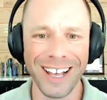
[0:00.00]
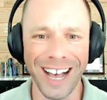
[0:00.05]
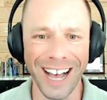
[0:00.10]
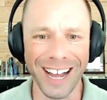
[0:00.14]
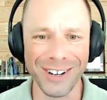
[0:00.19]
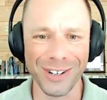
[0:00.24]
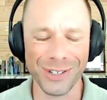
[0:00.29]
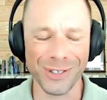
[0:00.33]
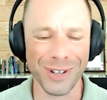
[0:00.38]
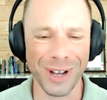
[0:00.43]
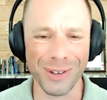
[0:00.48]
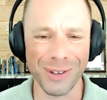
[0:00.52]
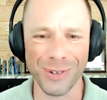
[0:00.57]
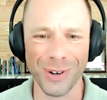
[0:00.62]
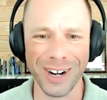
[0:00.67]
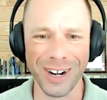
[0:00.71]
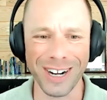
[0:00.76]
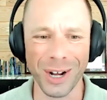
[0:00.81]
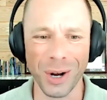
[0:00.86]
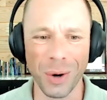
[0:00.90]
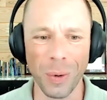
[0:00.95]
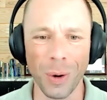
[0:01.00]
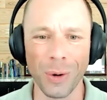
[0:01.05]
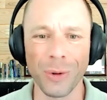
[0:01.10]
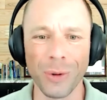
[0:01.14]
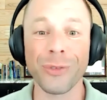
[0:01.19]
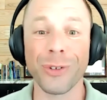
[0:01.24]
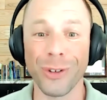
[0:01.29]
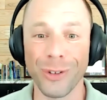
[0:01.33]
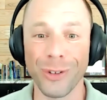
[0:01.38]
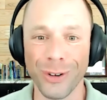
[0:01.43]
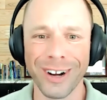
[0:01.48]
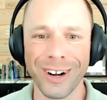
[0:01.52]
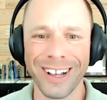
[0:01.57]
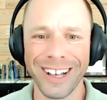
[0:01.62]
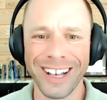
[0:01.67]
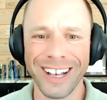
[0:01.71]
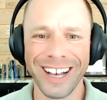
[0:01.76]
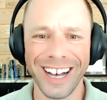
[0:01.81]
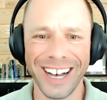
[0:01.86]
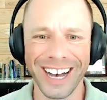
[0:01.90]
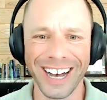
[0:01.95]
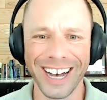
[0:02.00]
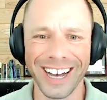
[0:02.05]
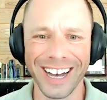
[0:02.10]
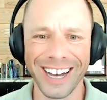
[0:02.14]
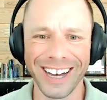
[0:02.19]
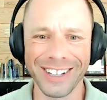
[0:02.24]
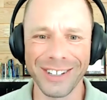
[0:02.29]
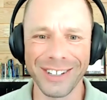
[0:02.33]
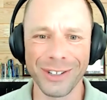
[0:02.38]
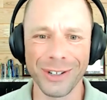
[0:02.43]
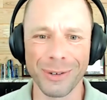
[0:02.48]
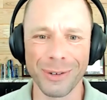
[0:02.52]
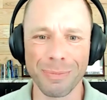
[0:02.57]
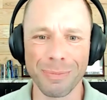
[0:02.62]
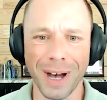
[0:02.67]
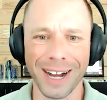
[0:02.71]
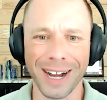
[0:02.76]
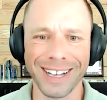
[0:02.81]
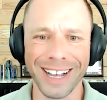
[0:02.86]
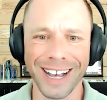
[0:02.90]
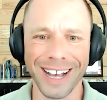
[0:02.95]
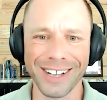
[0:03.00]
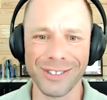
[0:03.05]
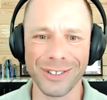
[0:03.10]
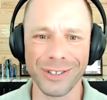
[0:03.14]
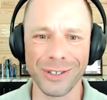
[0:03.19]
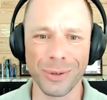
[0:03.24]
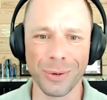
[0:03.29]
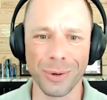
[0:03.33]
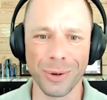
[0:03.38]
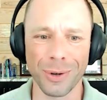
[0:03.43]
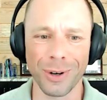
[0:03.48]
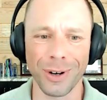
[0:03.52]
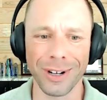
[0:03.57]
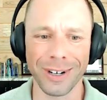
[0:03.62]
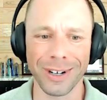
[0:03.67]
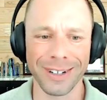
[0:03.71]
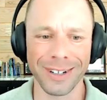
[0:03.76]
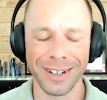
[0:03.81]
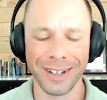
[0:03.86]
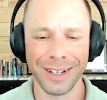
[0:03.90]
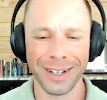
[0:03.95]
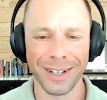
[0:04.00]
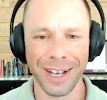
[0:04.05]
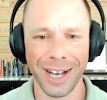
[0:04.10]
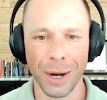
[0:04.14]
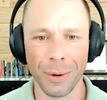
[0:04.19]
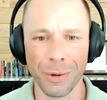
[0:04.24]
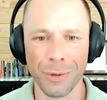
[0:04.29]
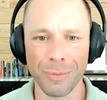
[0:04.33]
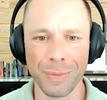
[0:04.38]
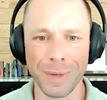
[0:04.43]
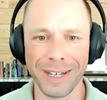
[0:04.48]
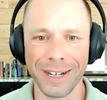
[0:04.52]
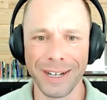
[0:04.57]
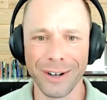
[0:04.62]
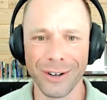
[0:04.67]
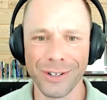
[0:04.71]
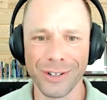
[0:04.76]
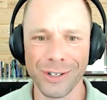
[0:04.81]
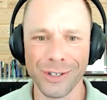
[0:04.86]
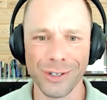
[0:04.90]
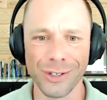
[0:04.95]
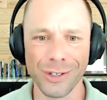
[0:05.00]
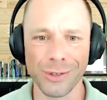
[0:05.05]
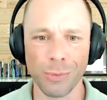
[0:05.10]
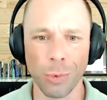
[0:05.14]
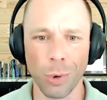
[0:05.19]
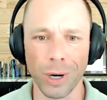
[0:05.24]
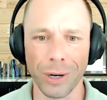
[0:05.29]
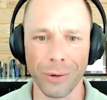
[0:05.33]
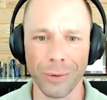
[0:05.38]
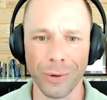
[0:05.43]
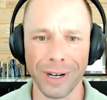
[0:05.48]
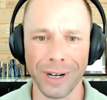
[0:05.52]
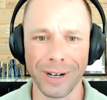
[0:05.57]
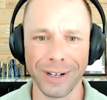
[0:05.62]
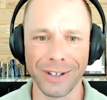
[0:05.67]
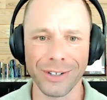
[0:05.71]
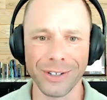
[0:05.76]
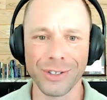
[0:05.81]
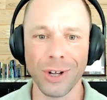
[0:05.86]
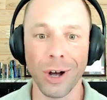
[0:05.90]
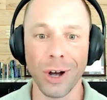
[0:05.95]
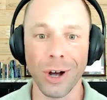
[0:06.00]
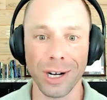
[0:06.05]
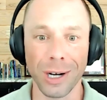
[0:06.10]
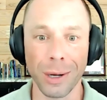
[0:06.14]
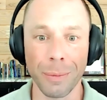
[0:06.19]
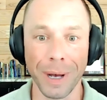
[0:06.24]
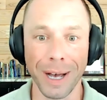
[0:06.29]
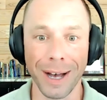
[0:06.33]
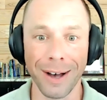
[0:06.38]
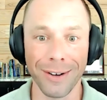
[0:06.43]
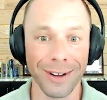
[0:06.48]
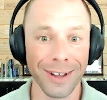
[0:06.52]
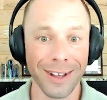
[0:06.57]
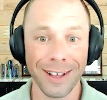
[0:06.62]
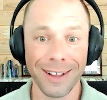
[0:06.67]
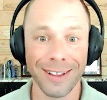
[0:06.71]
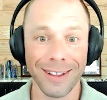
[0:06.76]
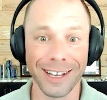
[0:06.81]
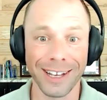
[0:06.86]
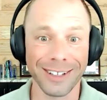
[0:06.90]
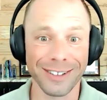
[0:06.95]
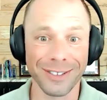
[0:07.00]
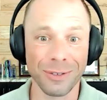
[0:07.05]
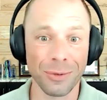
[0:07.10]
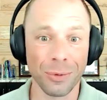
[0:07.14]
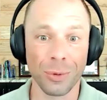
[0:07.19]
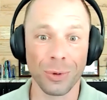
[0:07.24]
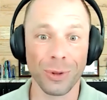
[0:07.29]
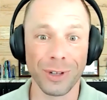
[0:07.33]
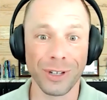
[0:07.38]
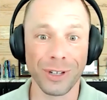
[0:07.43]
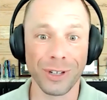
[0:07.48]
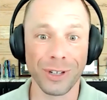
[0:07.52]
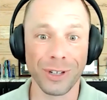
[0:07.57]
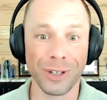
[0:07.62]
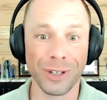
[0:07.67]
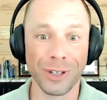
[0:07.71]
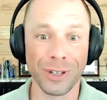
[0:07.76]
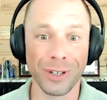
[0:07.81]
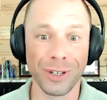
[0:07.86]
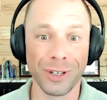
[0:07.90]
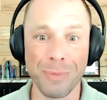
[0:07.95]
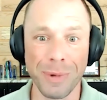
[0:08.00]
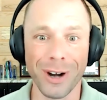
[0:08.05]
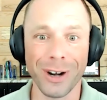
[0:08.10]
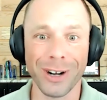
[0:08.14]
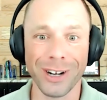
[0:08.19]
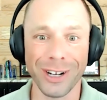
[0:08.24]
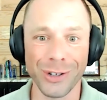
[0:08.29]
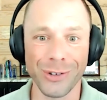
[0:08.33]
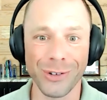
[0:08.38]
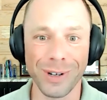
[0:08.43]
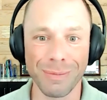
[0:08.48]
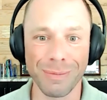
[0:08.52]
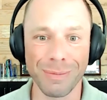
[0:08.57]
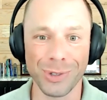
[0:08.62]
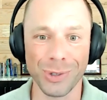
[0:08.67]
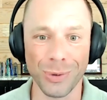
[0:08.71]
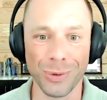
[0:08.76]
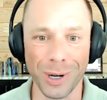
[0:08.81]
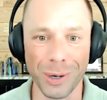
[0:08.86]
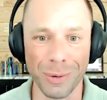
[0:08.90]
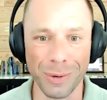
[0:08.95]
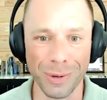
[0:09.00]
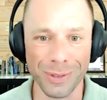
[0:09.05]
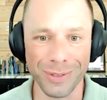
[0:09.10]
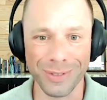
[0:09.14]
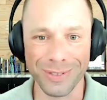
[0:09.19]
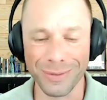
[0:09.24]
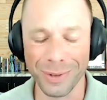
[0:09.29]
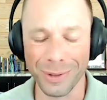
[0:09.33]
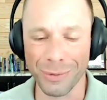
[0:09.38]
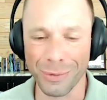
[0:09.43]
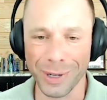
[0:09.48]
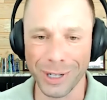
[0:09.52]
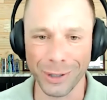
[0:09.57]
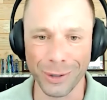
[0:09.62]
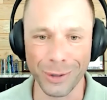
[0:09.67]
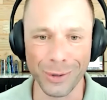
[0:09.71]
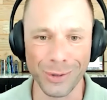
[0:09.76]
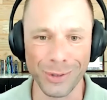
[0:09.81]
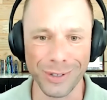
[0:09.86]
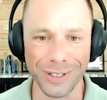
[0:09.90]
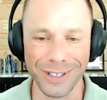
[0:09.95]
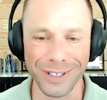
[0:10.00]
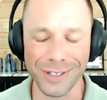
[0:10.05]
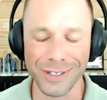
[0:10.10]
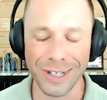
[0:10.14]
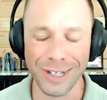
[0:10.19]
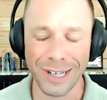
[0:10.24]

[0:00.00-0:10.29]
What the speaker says: I was writing a quote for your podcast that you were on with me here just this morning, Reed, just talking about like this is a true American dream story with Reed Goosens.